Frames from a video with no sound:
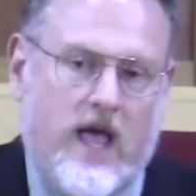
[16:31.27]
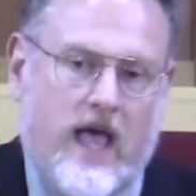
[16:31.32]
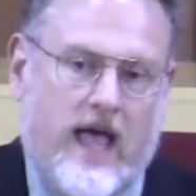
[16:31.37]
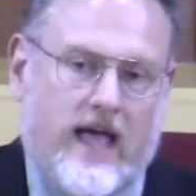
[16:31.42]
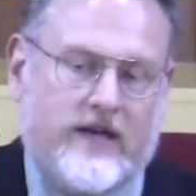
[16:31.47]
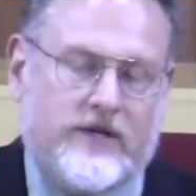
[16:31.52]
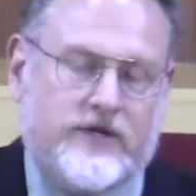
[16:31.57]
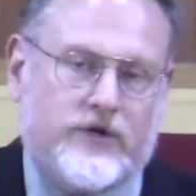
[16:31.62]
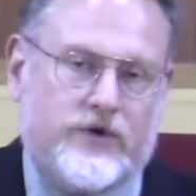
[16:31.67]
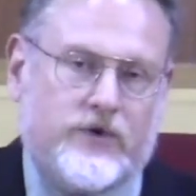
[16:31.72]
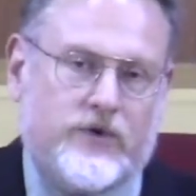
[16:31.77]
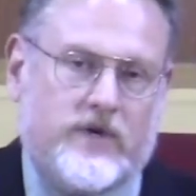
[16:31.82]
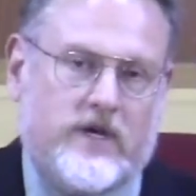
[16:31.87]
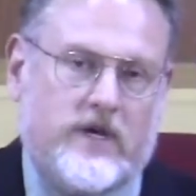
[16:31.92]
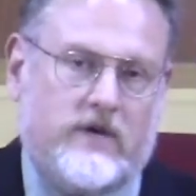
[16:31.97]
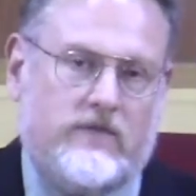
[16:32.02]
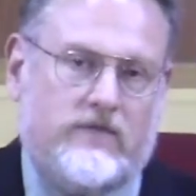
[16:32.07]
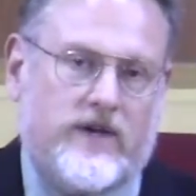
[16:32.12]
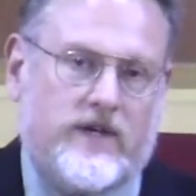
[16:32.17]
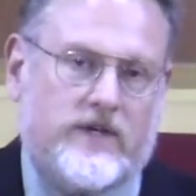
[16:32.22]
and to
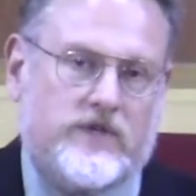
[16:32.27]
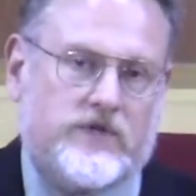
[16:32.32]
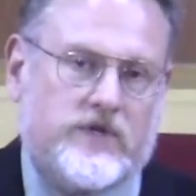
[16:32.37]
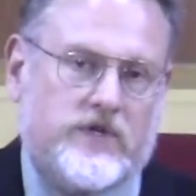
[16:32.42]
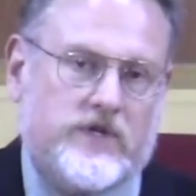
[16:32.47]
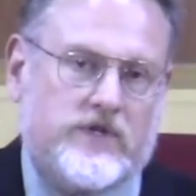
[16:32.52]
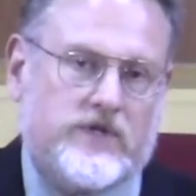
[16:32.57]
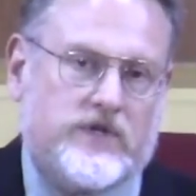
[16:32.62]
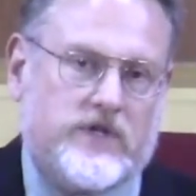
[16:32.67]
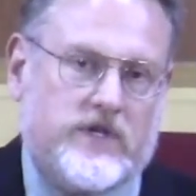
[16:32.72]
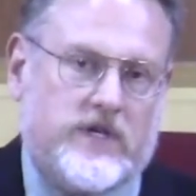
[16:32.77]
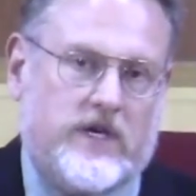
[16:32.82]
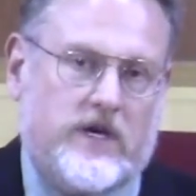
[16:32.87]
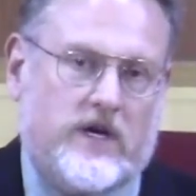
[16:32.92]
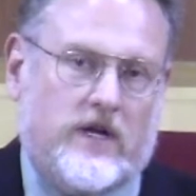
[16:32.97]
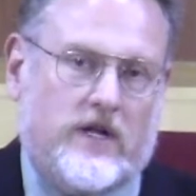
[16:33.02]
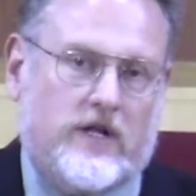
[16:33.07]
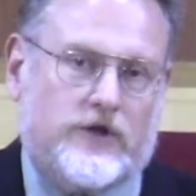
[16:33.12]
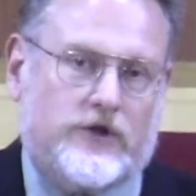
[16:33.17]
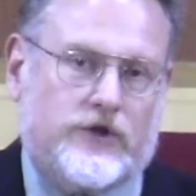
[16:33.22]
give us
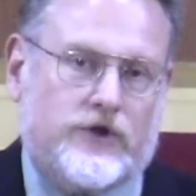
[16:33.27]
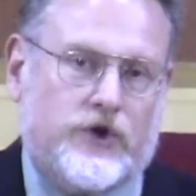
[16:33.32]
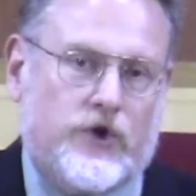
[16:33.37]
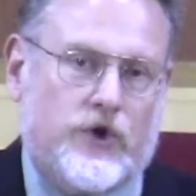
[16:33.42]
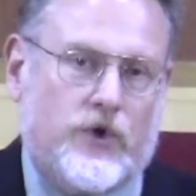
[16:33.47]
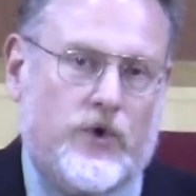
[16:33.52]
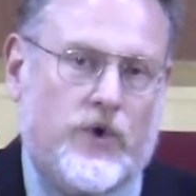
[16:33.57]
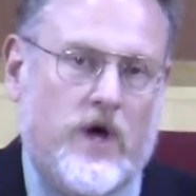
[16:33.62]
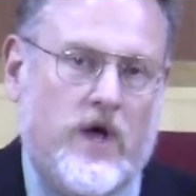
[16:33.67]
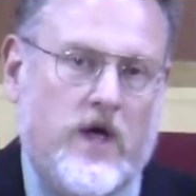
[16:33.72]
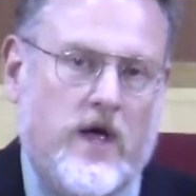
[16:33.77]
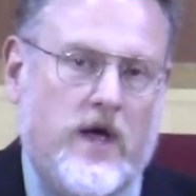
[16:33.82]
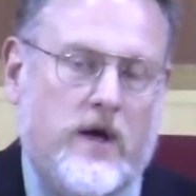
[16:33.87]
skill to